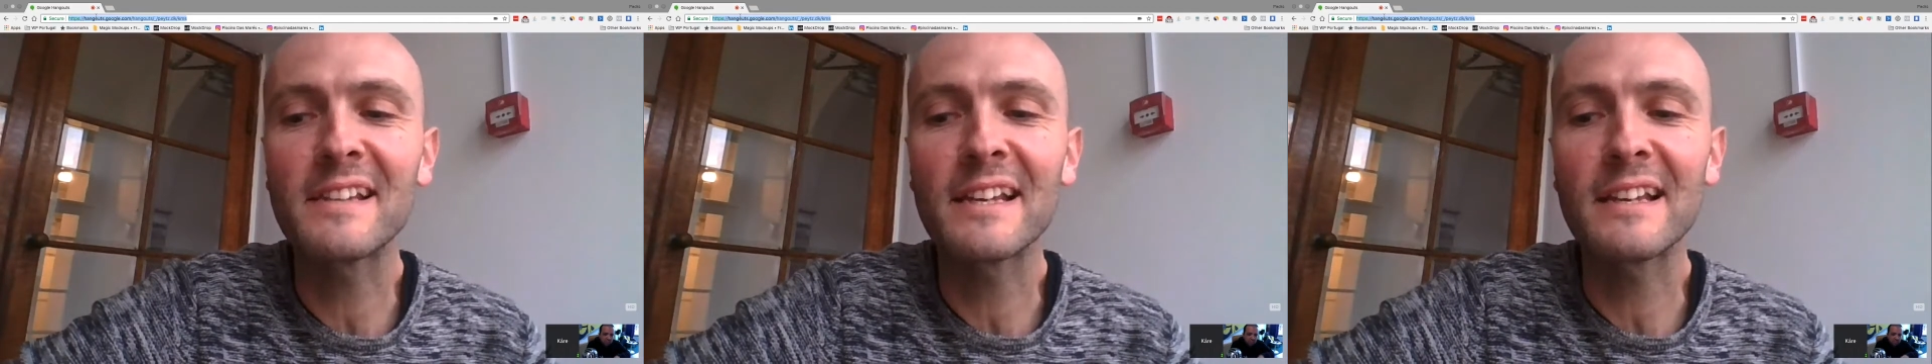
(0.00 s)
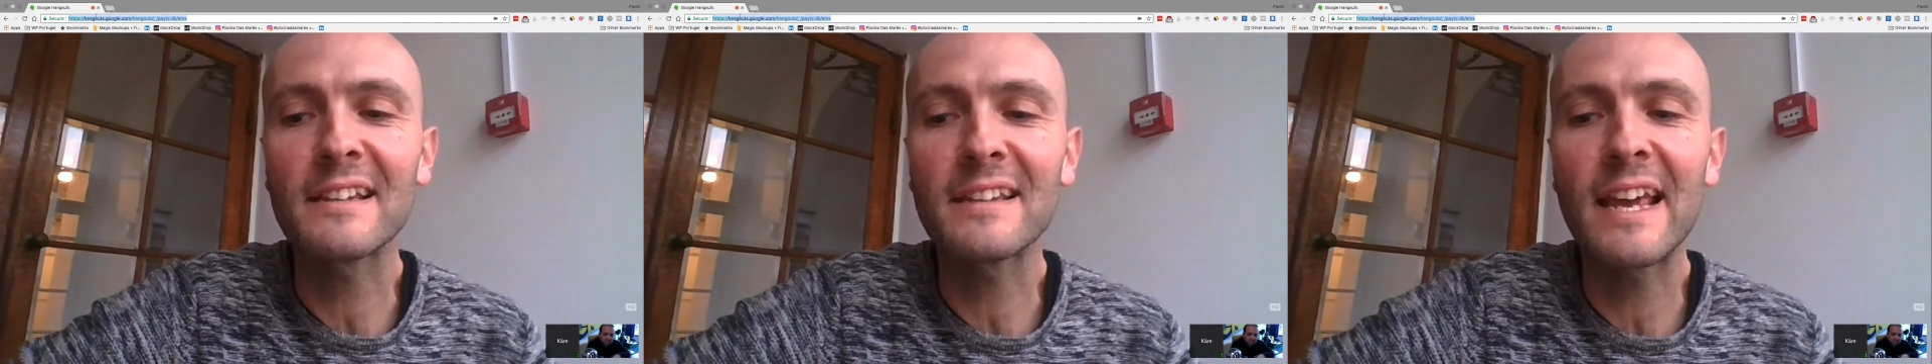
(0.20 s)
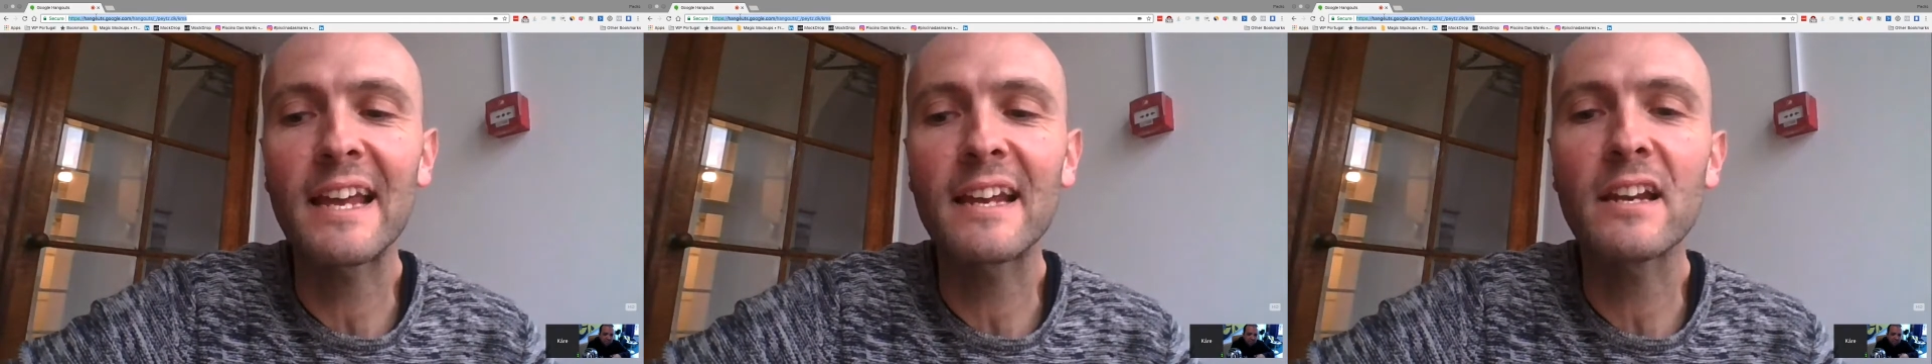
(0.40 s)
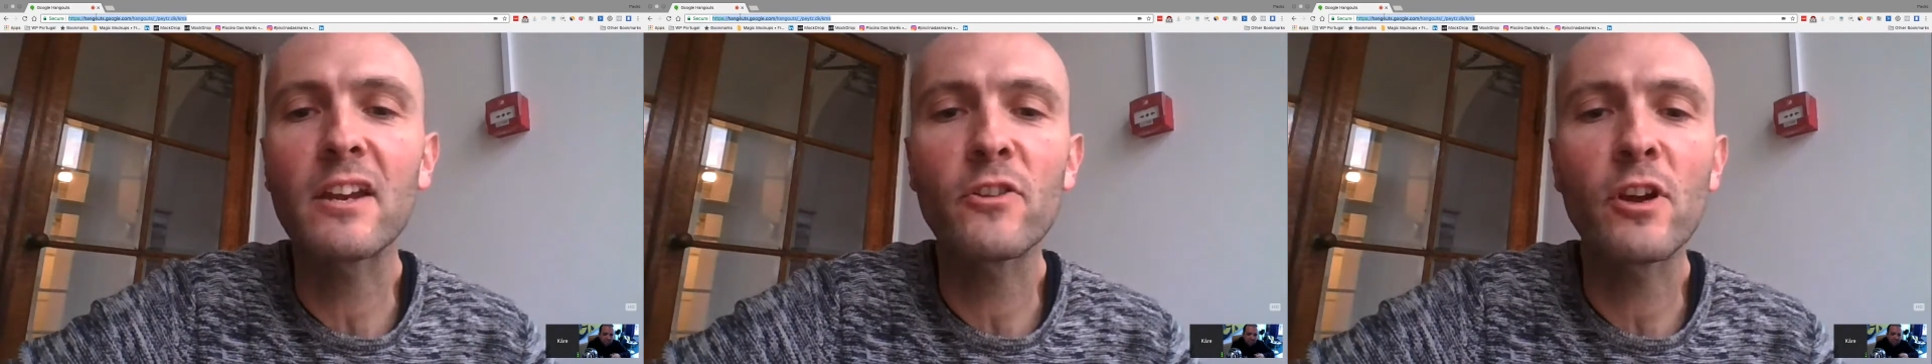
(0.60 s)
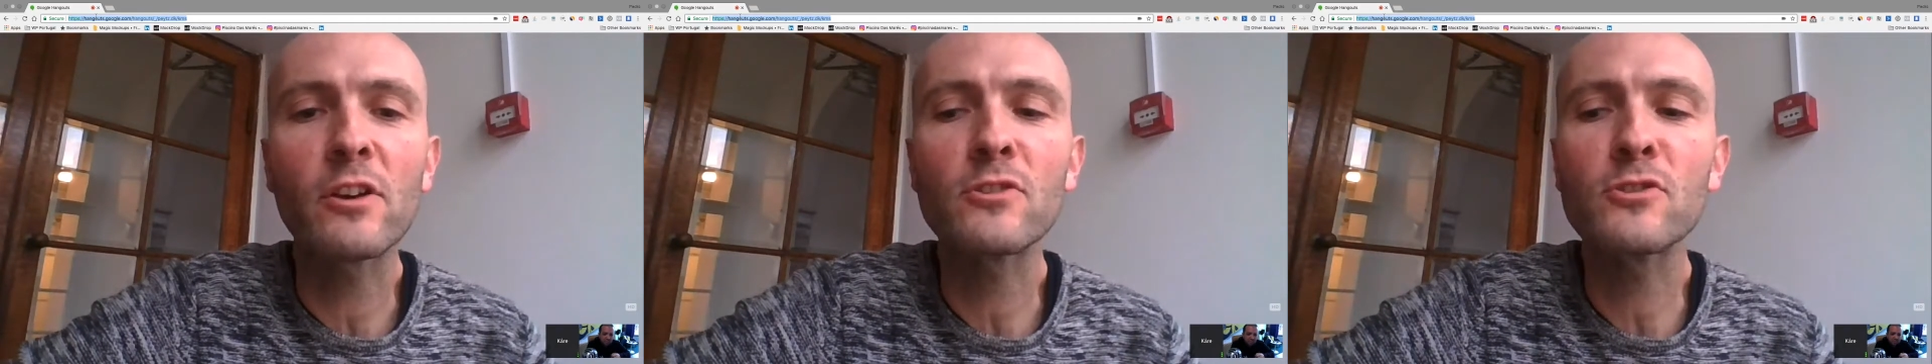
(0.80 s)
that
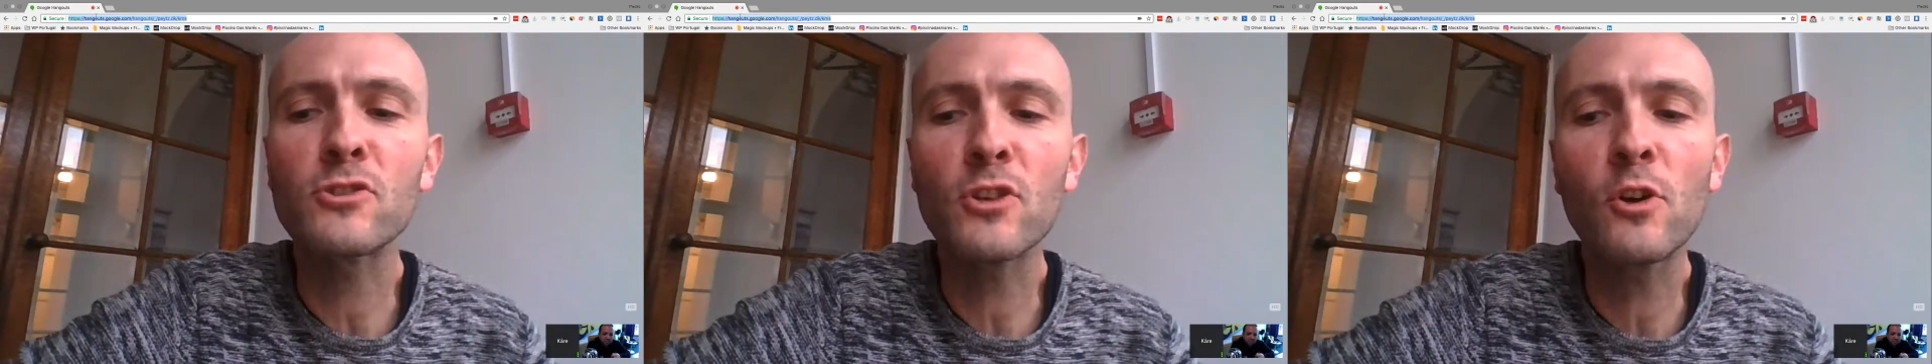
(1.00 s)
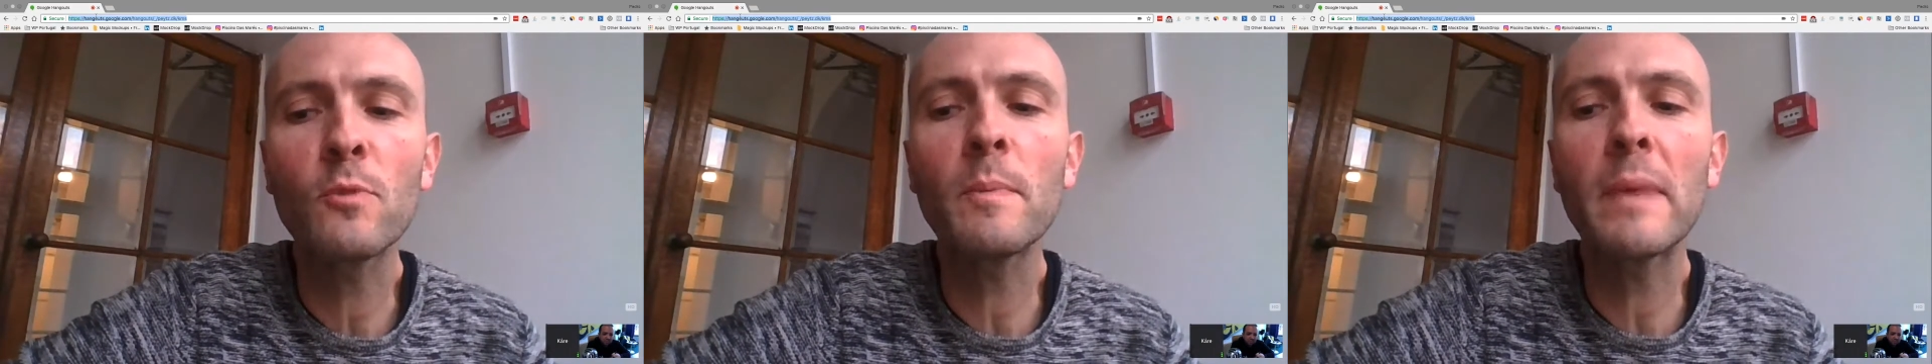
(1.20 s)
there are so